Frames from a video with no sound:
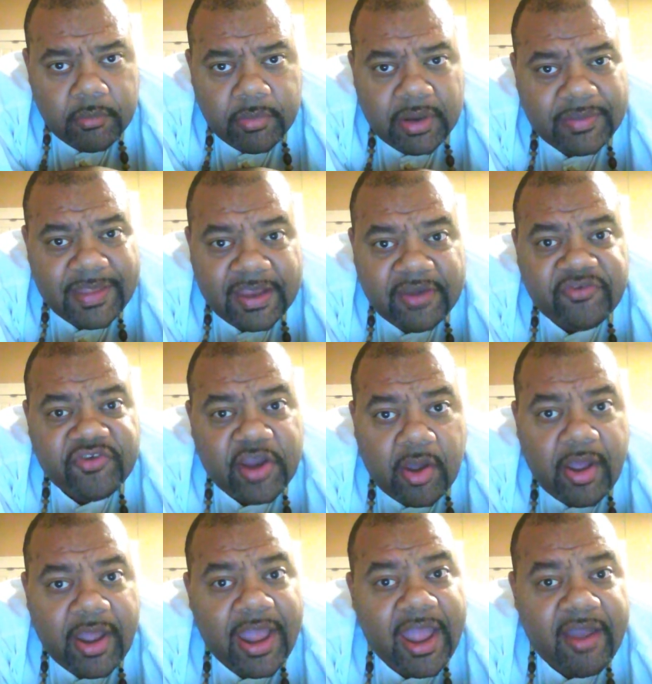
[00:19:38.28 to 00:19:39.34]
but they
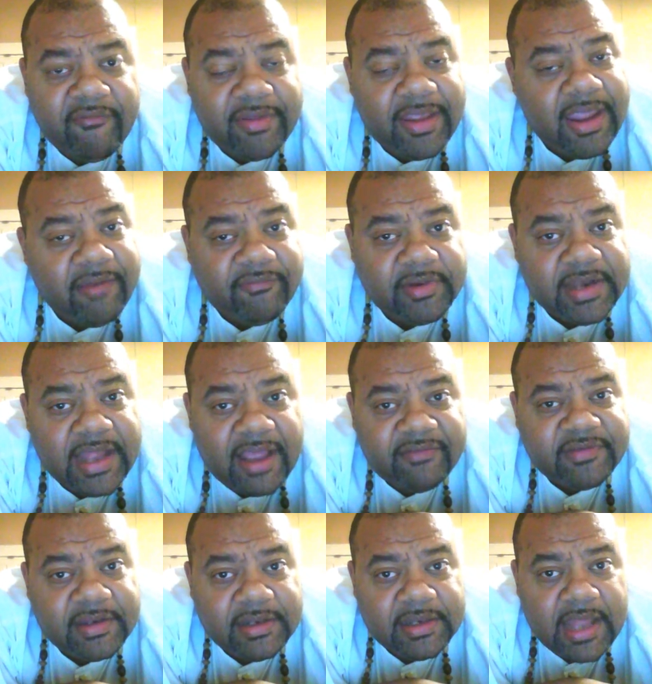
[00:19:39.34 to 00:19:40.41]
shall have
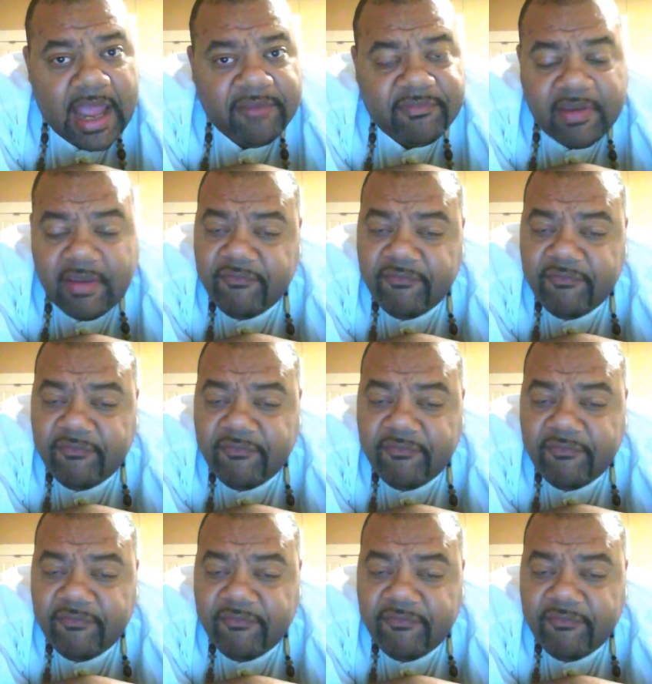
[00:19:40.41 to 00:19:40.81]
everlasting life.